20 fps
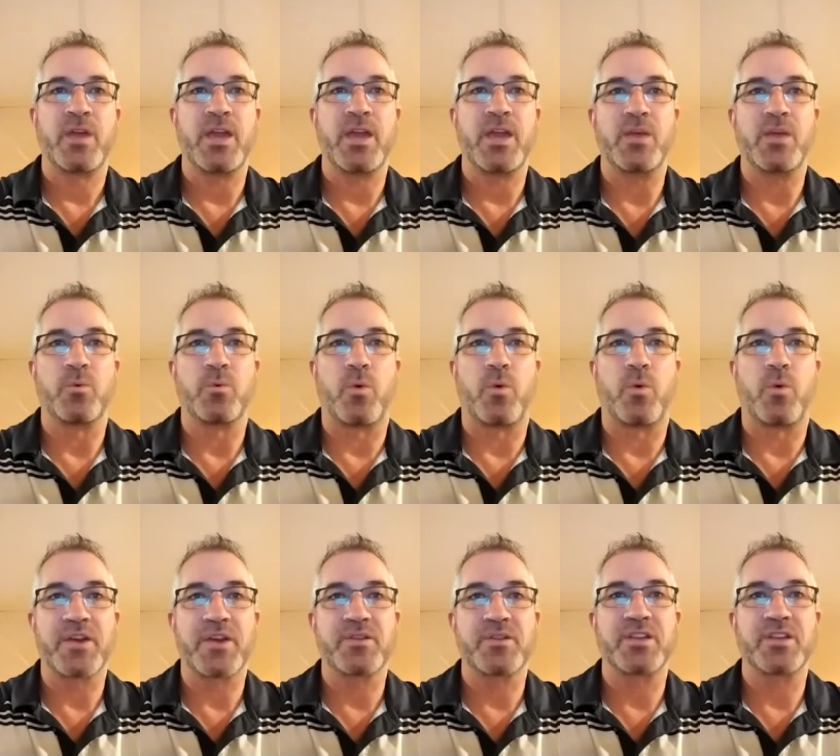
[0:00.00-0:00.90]
a
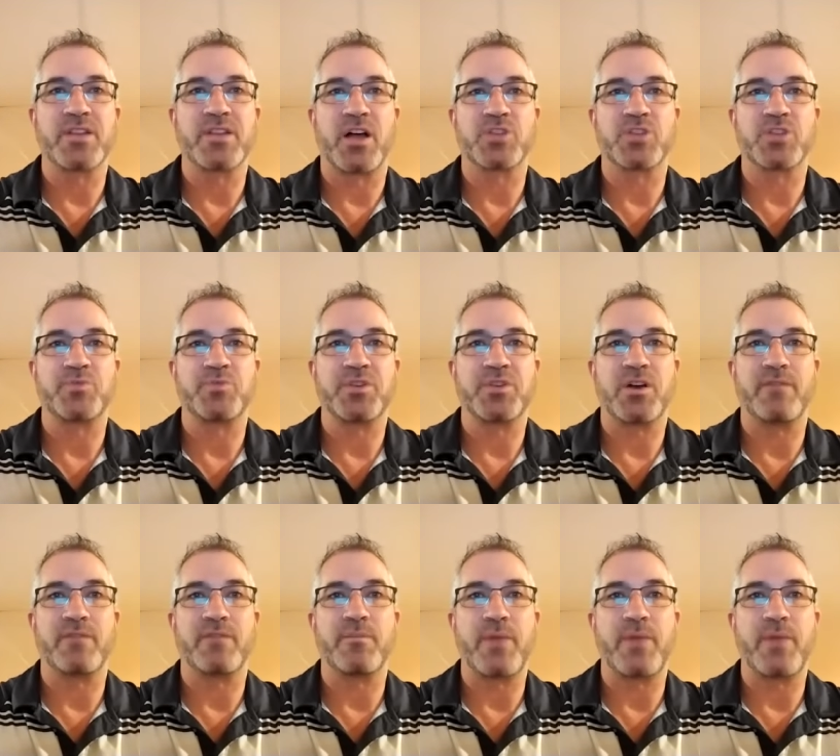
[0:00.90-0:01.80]
wider acknowledgement
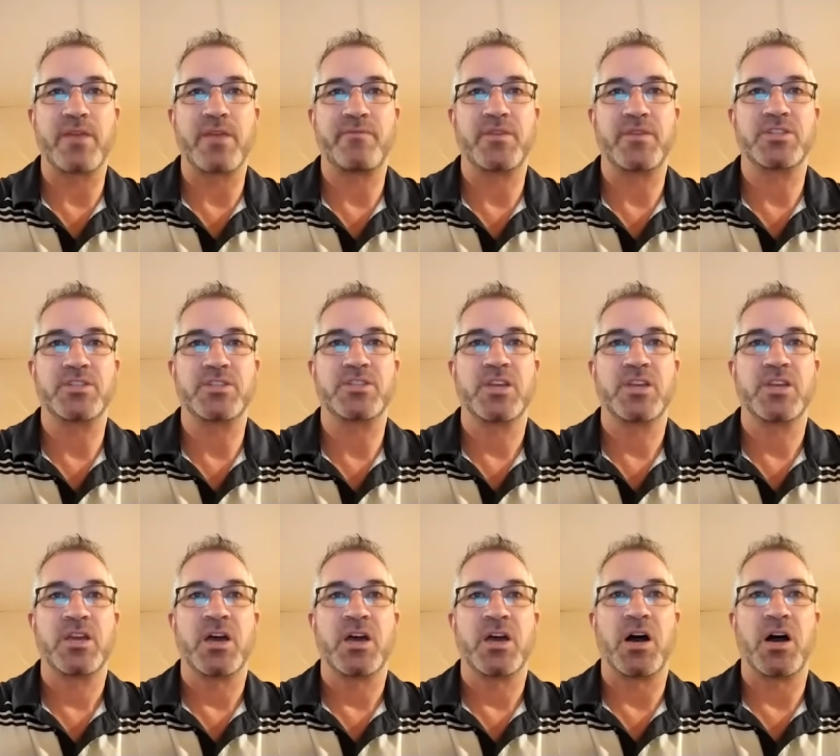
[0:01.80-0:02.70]
of the benefits
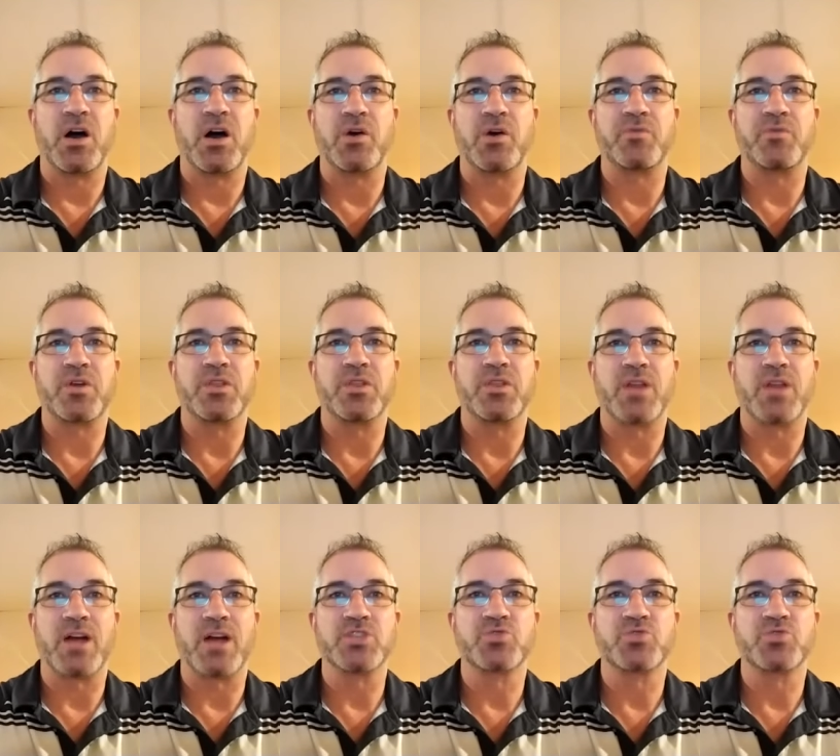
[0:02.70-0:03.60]
of
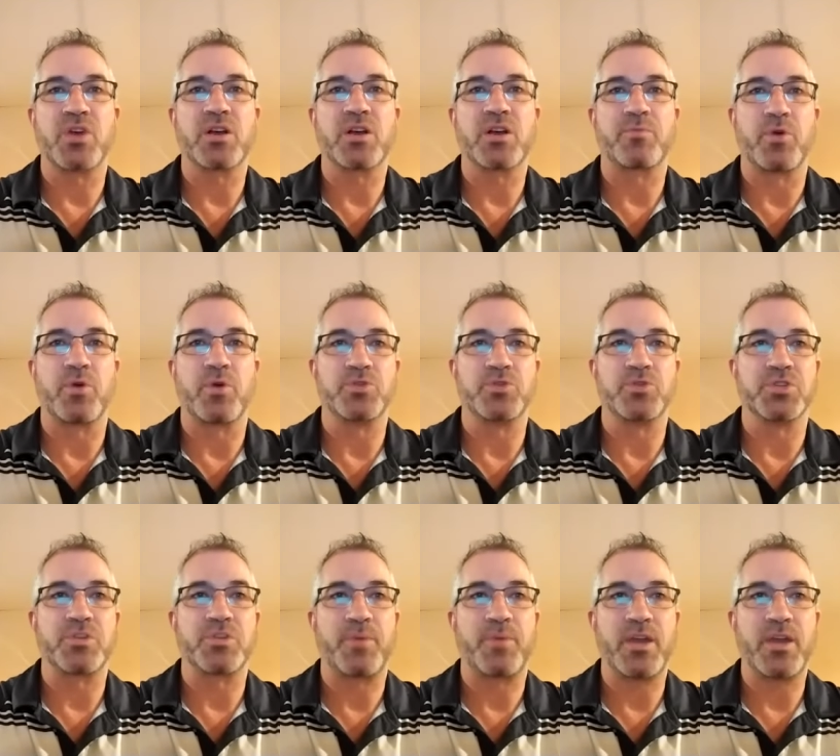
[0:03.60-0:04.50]
non-drug approaches
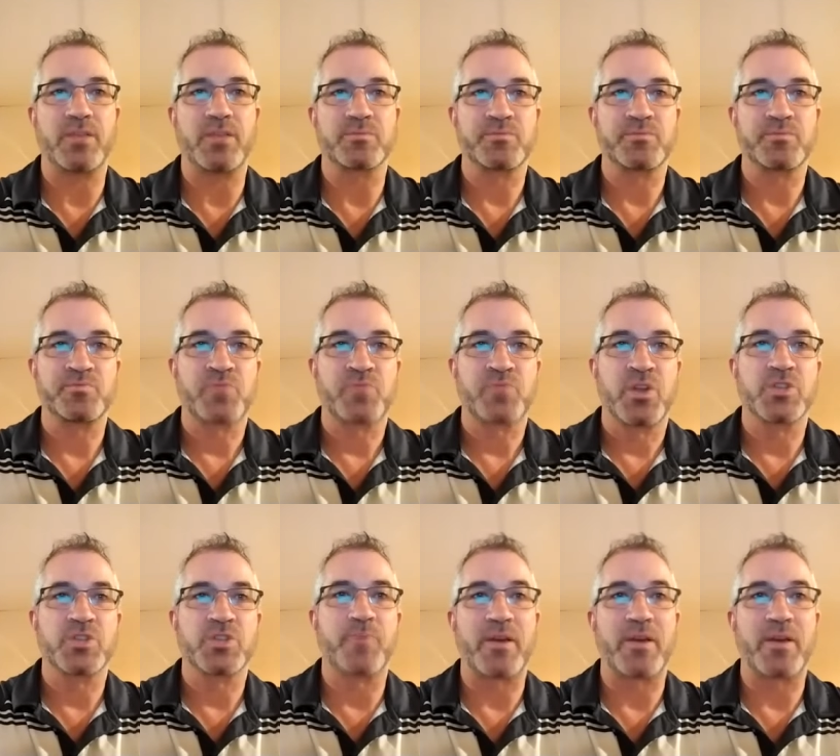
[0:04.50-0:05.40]
to pain.
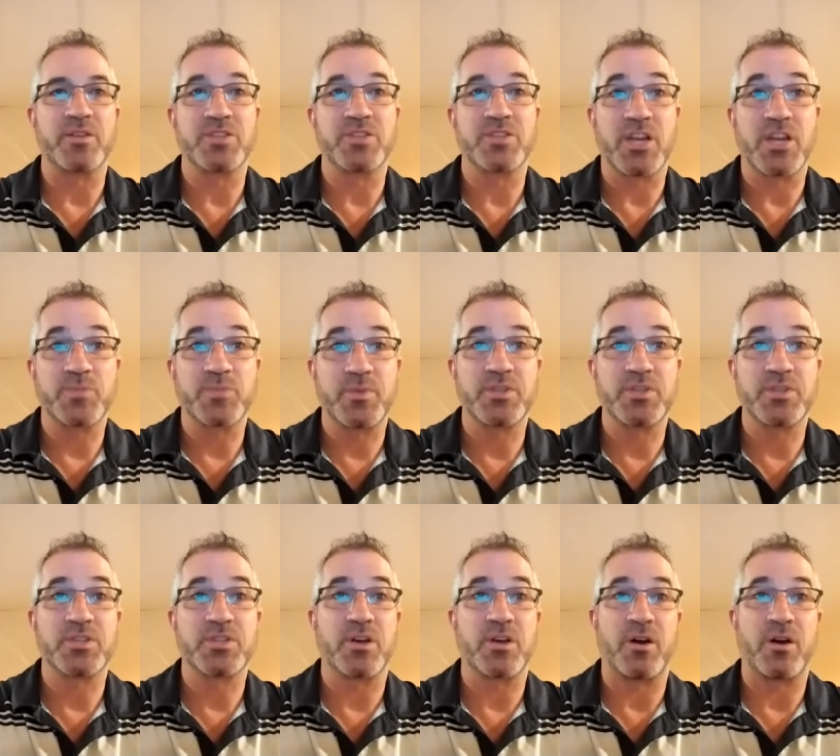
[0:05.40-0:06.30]
Spinal
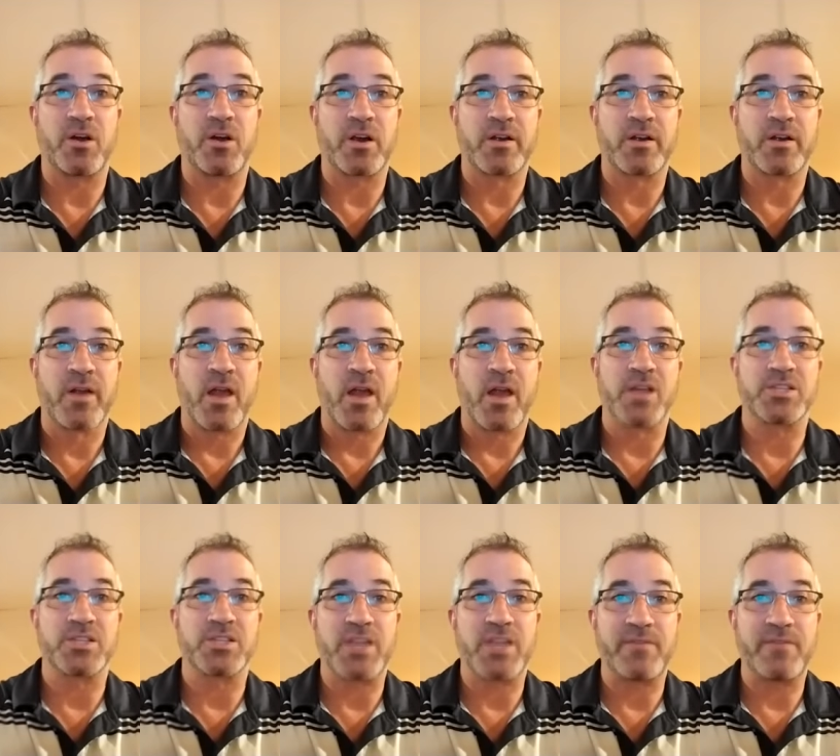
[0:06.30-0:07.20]
adjustments are a
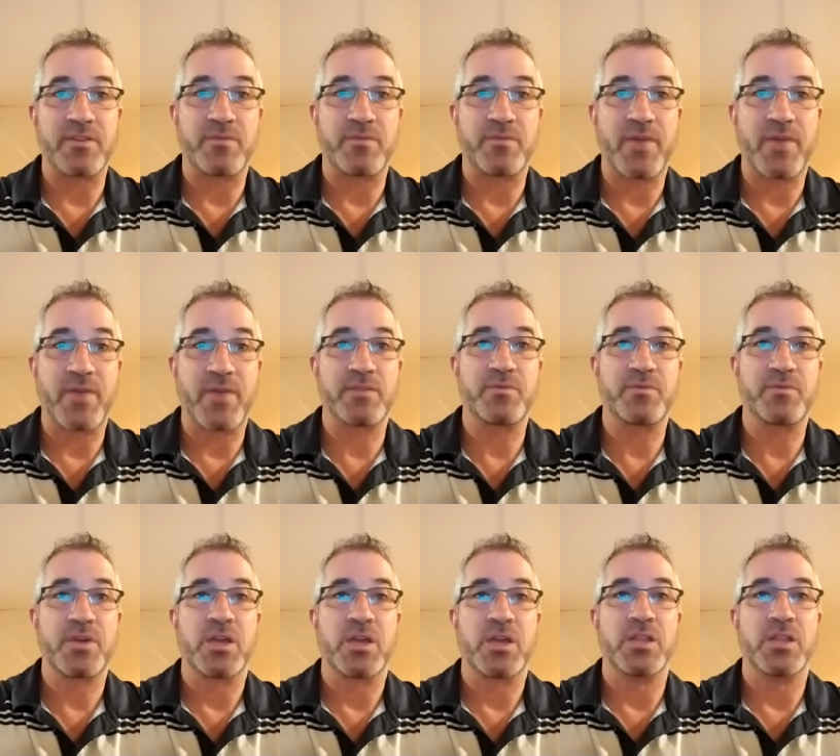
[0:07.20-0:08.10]
safe and effective
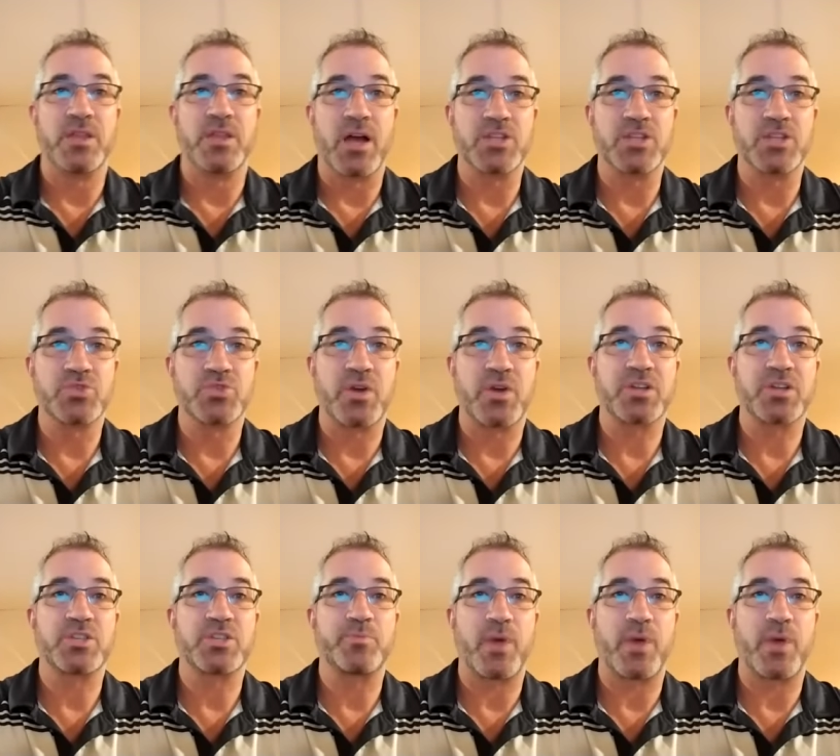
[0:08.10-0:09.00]
non-drug
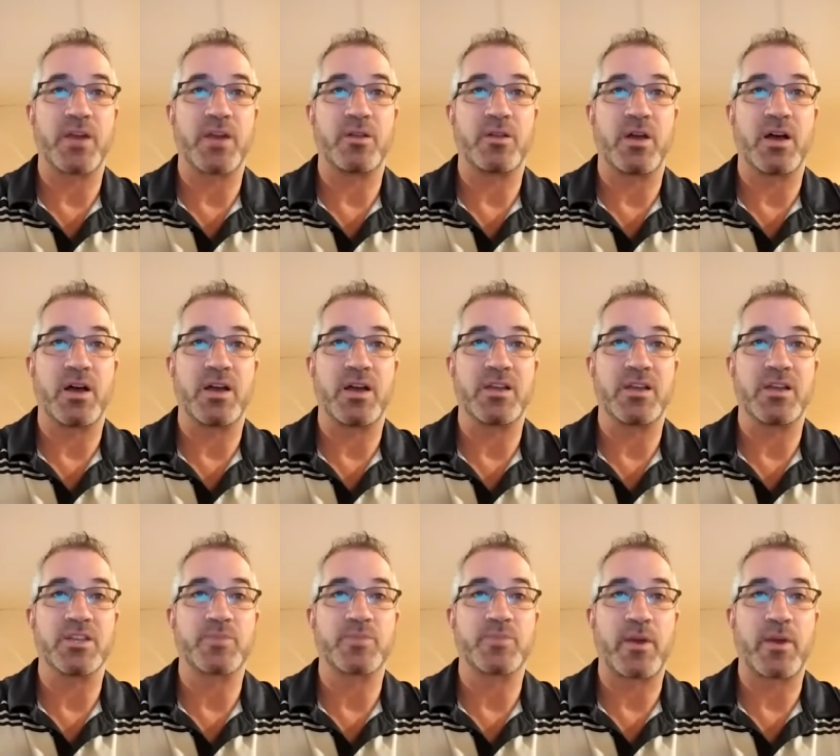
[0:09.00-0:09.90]
spinal, uh,
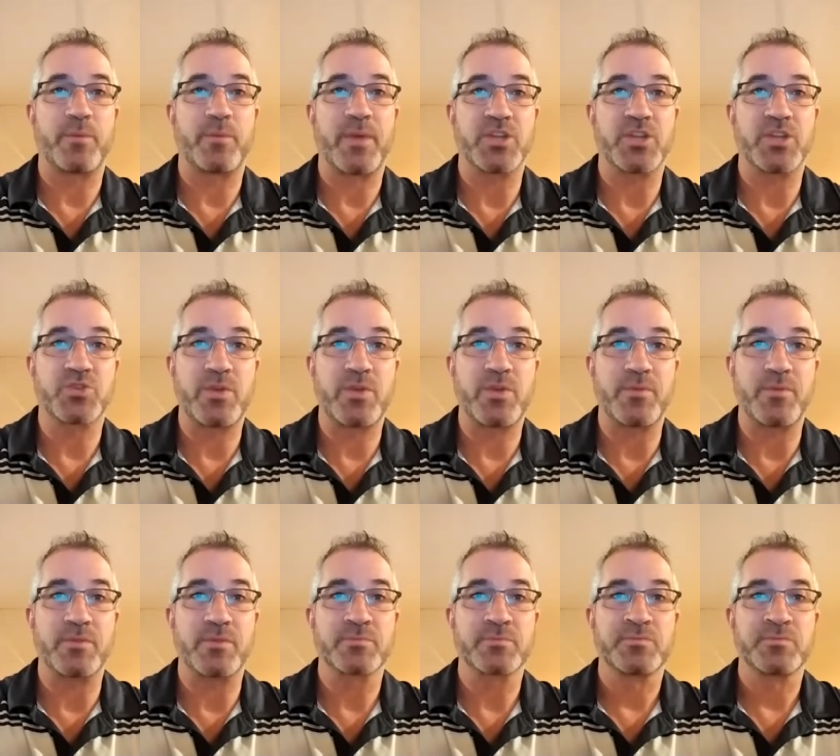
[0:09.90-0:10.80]
spinal pain
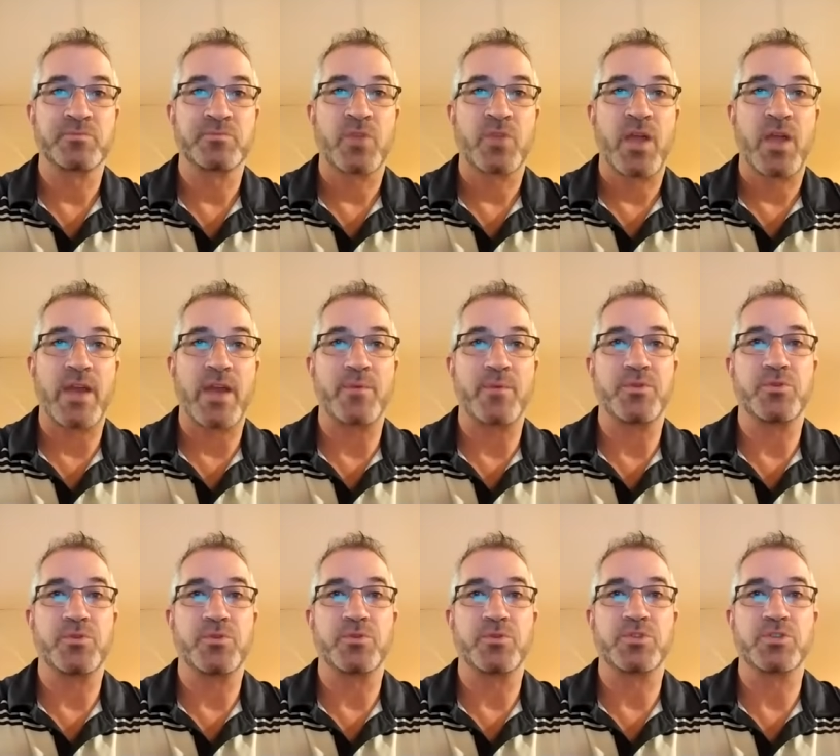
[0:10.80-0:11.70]
treatment, and it
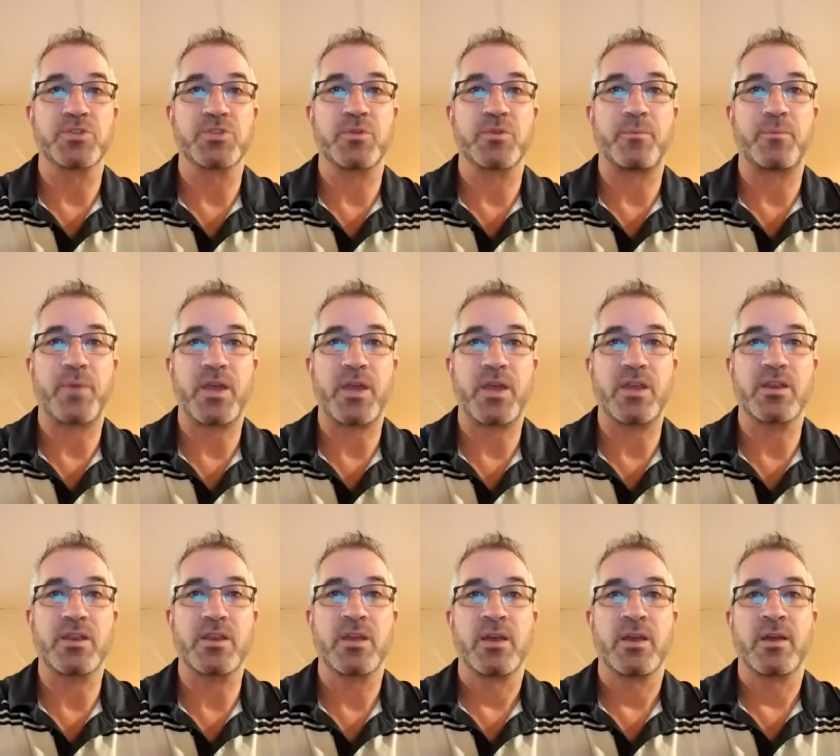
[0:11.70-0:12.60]
reduces pain,